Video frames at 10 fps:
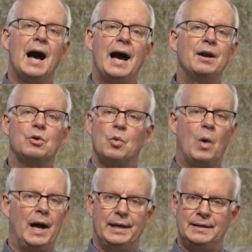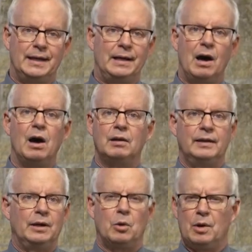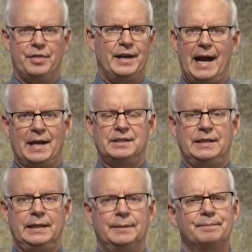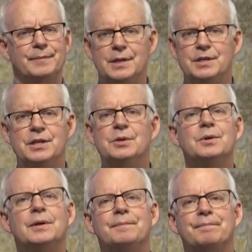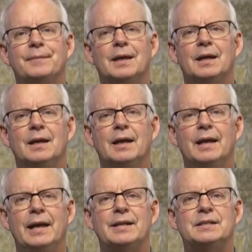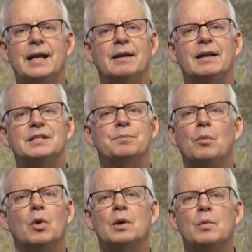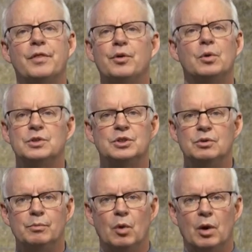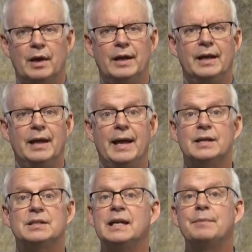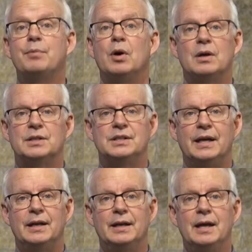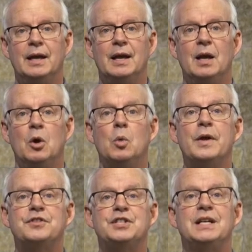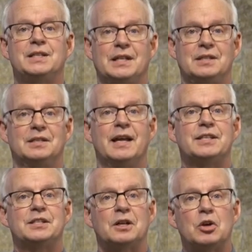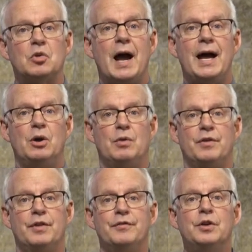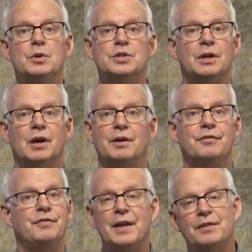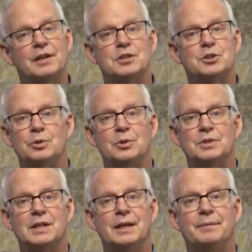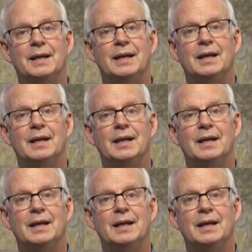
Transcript: I don't want an ugly orthodoxy. Do you? Instead, let's mourn with those who mourn. As St. Paul said, with Jesus, let's cry over the future of faithless Jerusalem.